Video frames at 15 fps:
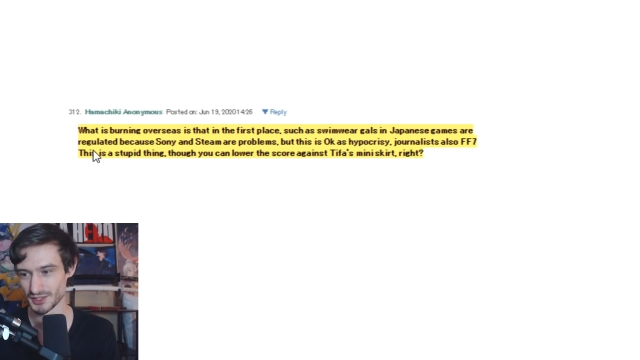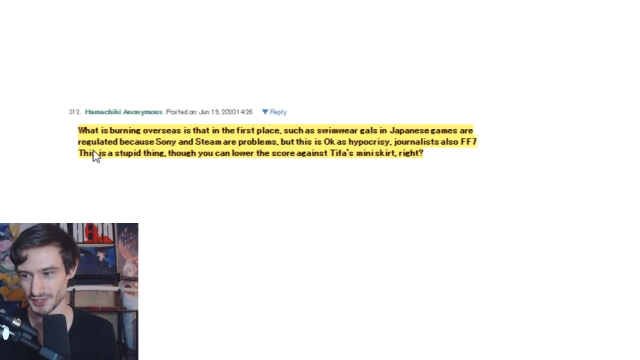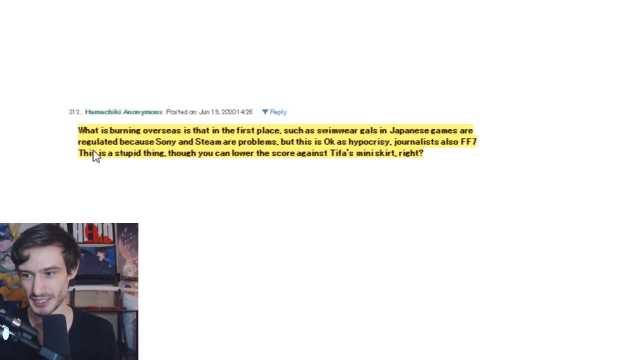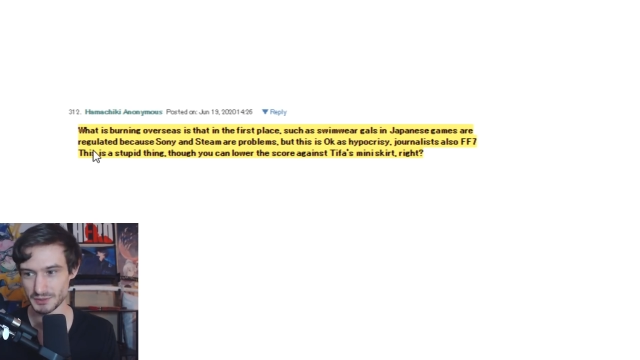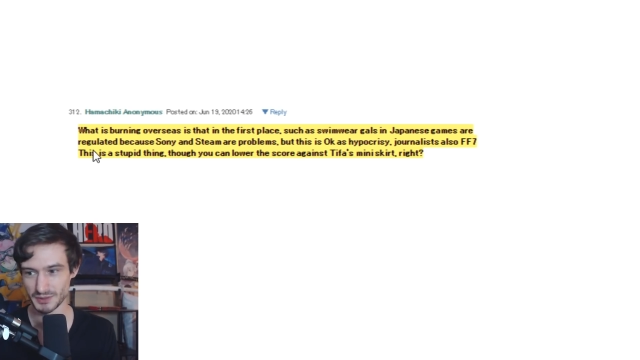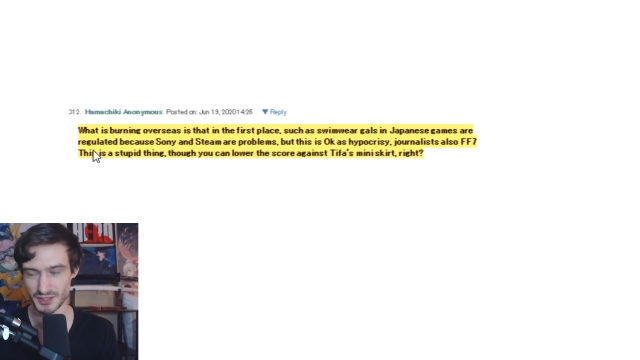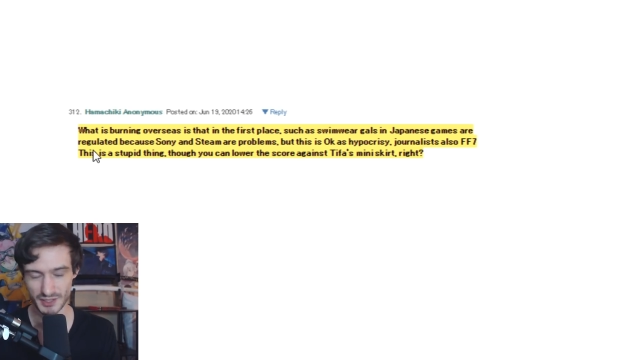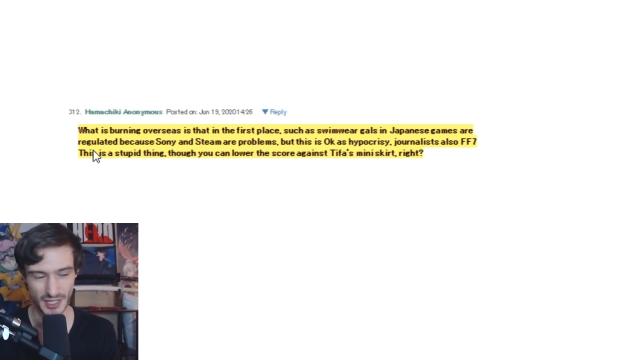So
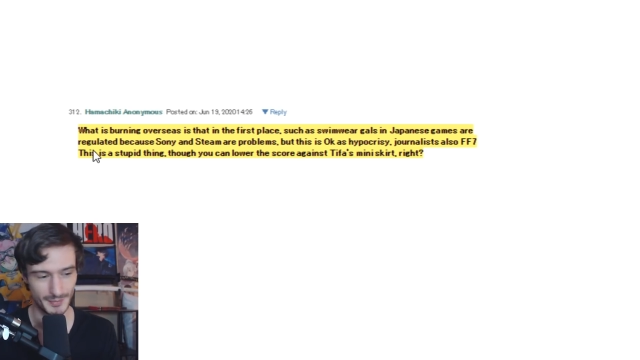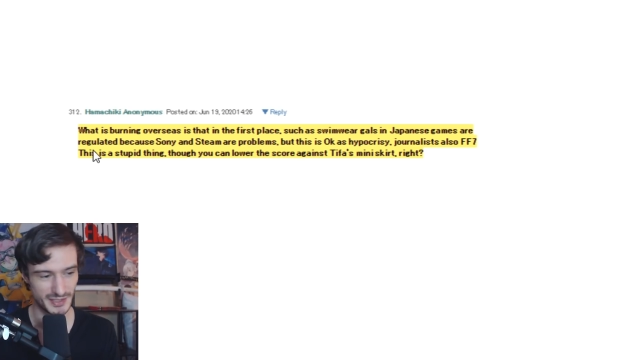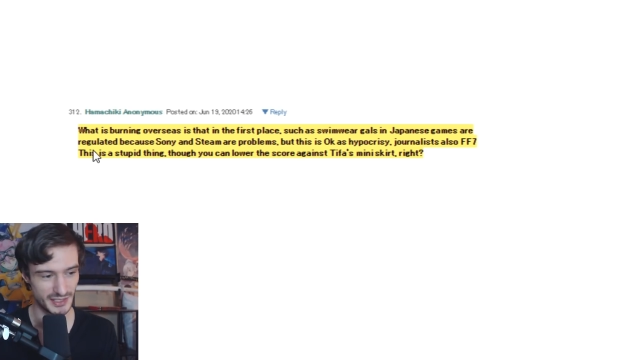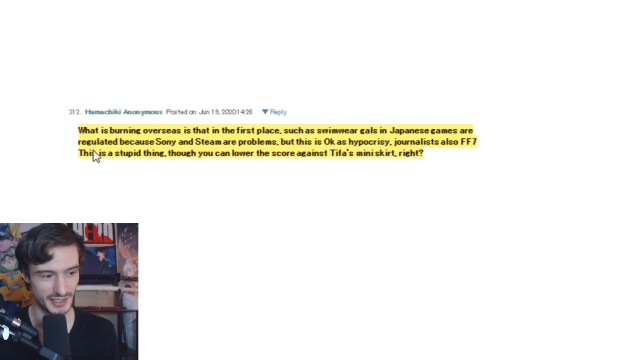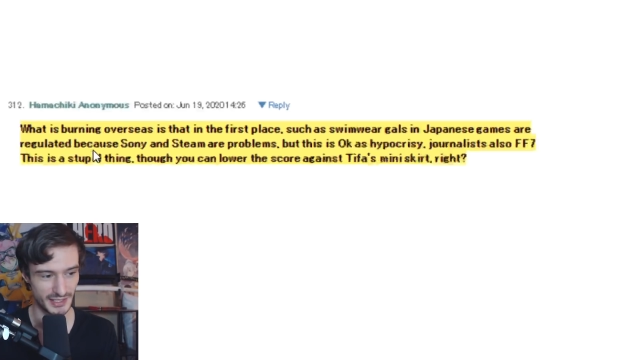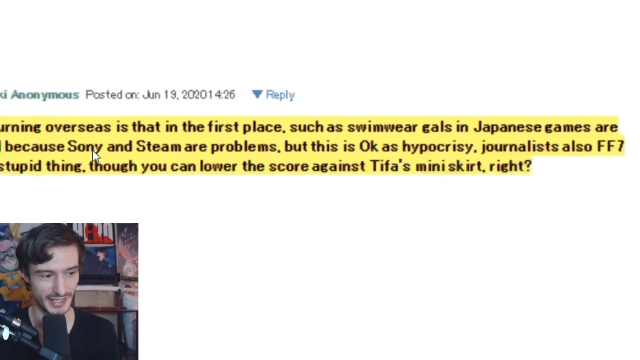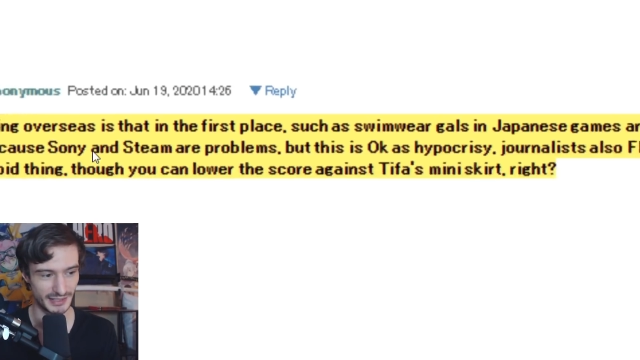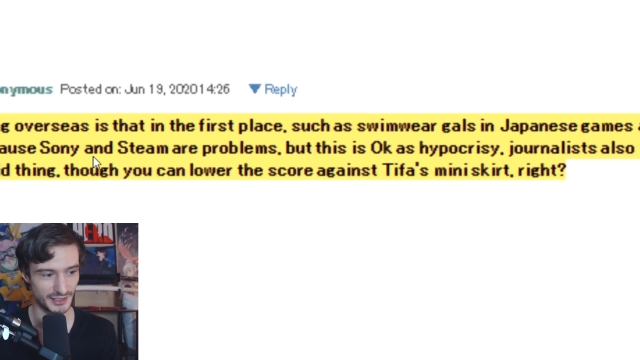that's what this comment's
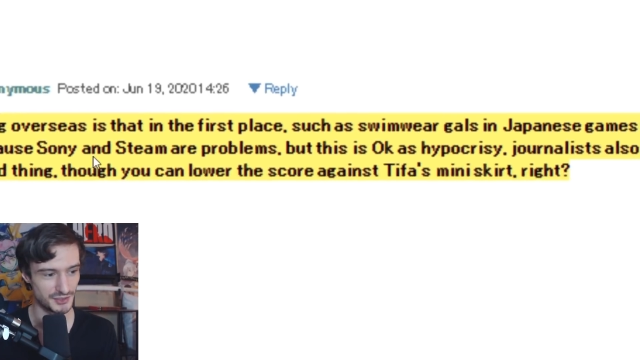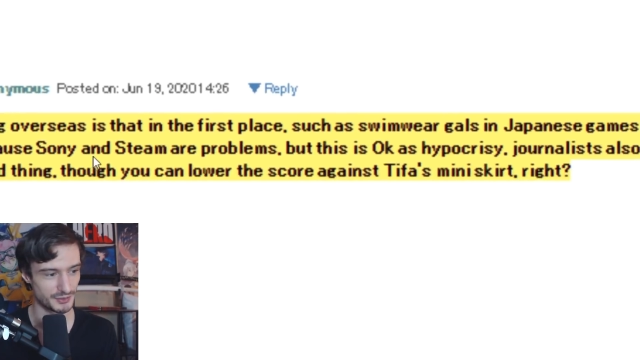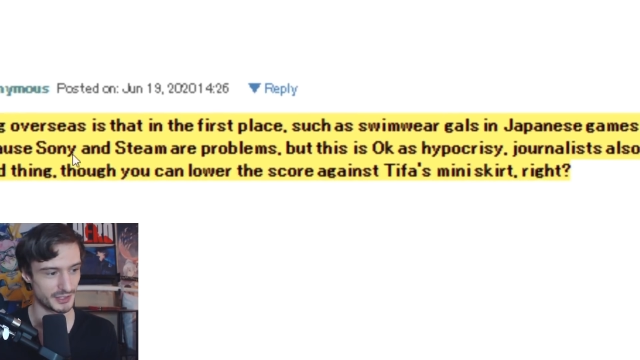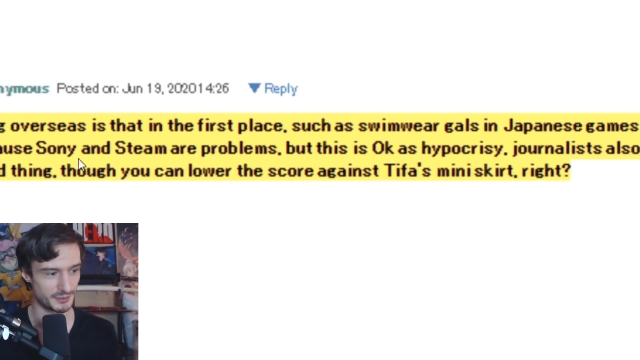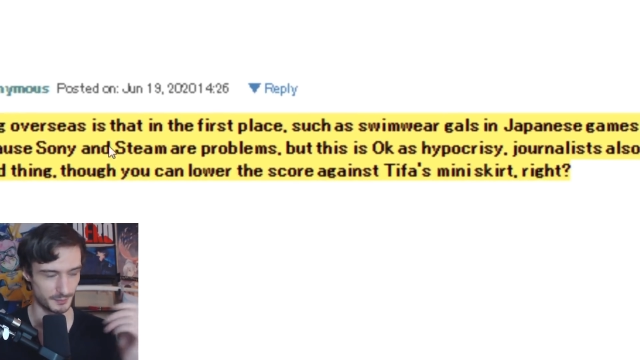getting at. Let's read.